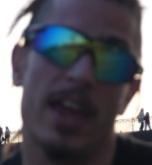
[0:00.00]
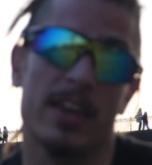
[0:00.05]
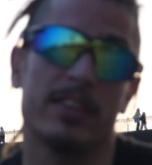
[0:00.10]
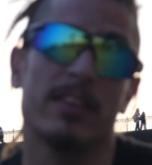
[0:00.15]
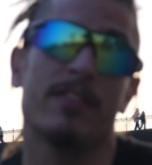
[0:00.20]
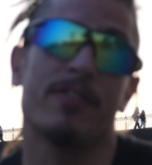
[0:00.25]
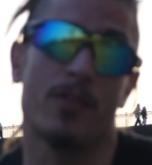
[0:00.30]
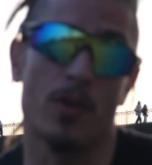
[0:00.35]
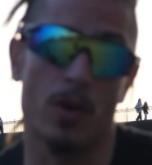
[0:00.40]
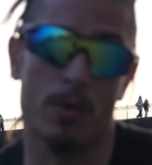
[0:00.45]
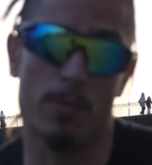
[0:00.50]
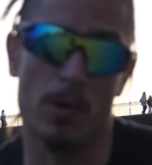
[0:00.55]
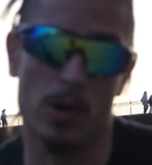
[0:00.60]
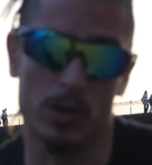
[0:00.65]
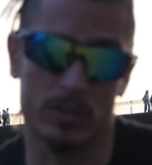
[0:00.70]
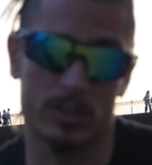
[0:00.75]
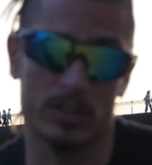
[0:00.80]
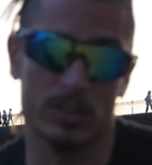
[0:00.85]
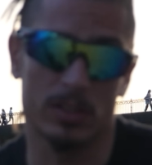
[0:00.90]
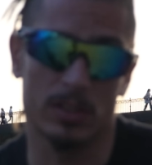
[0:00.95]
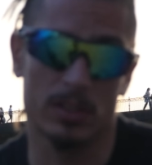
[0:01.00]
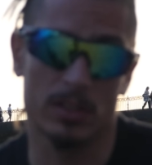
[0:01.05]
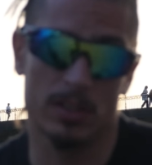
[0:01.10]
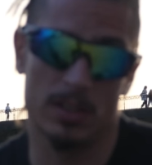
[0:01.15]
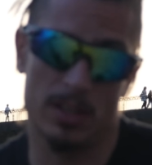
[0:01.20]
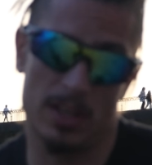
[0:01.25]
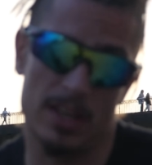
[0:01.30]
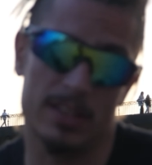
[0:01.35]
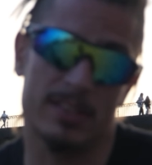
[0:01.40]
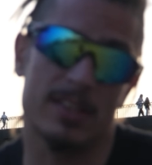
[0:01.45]
84 volts.
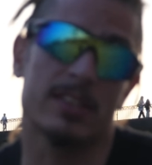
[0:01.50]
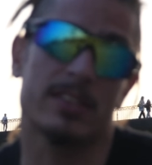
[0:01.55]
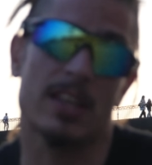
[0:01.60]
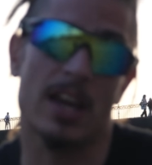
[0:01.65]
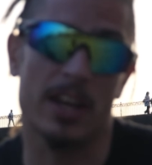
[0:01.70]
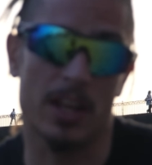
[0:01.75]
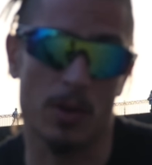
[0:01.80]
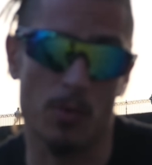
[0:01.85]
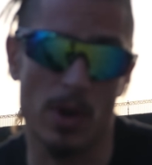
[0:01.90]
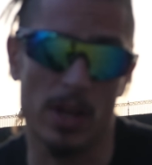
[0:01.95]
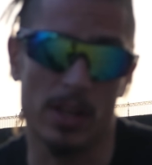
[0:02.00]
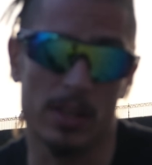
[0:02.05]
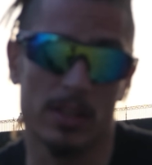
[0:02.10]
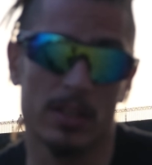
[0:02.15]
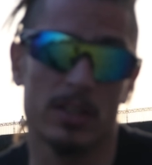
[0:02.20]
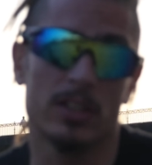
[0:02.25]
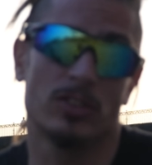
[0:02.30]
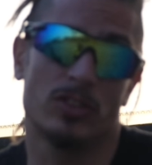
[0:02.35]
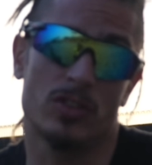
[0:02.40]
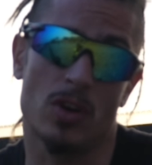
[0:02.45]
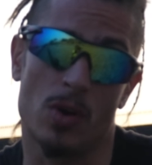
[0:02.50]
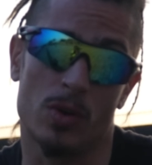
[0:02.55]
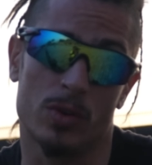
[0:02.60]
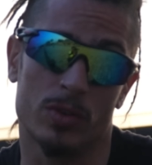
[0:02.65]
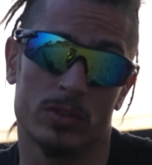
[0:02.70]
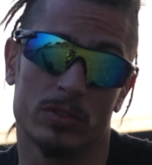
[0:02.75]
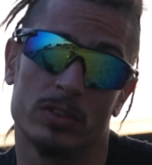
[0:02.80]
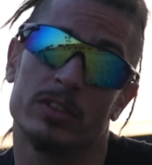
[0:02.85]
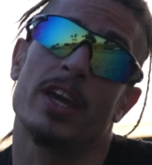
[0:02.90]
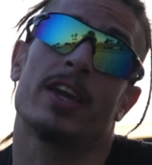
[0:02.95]
It's a tiny wheel, so
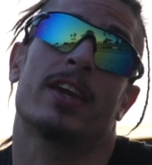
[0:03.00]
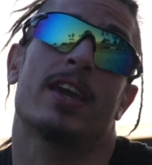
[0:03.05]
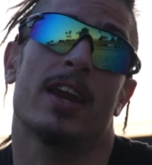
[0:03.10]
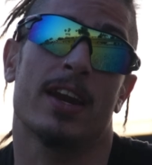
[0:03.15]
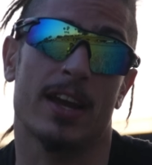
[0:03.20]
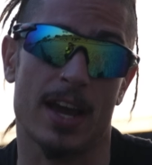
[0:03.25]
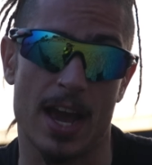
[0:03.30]
take care,